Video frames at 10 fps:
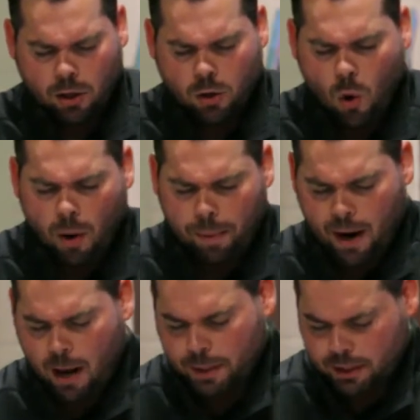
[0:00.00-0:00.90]
your
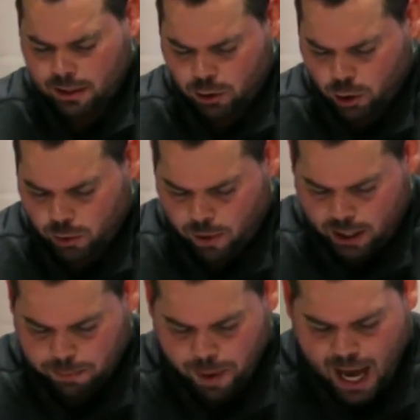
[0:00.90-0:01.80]
promises to
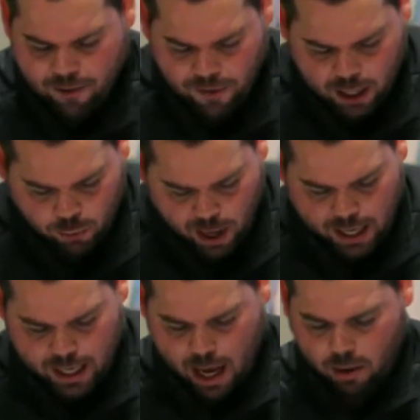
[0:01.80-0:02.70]
us by faith
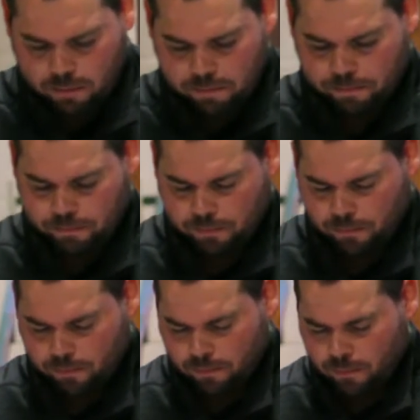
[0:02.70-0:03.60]
right now.
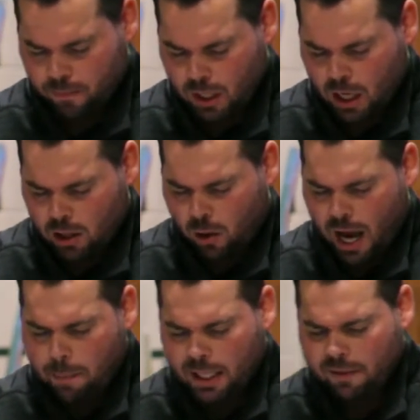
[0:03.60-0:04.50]
Lord,
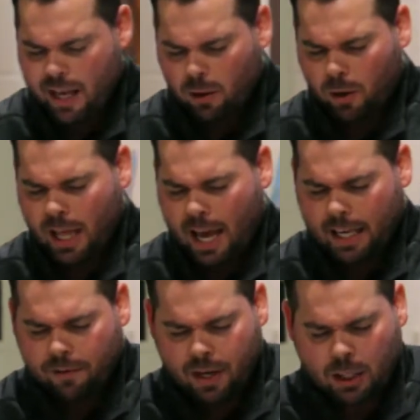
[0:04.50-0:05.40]
I believe that, Lord, that
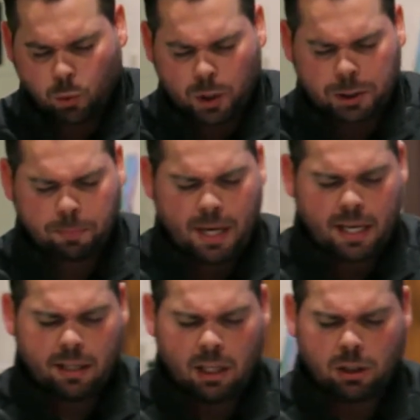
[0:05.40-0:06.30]
even as we're
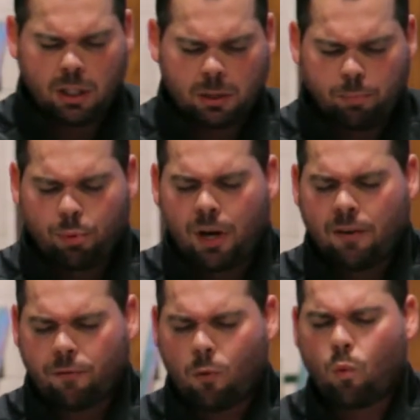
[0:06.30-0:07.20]
speaking this, this
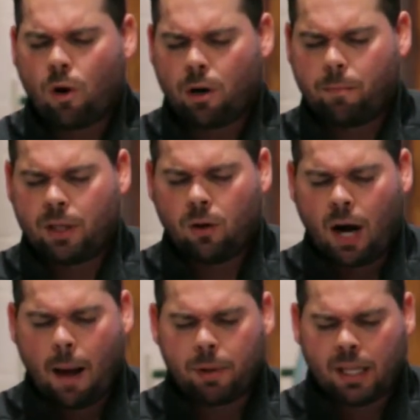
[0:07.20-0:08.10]
brief word, but
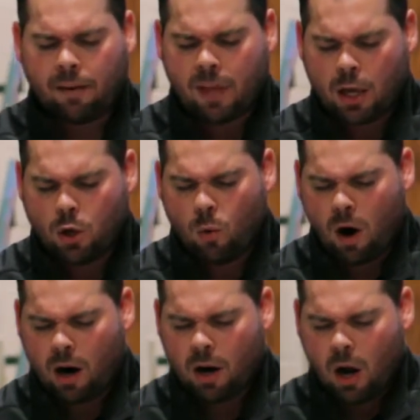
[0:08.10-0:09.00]
Lord, I believe that you
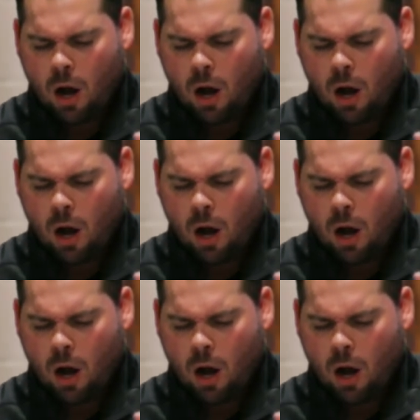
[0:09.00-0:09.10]
are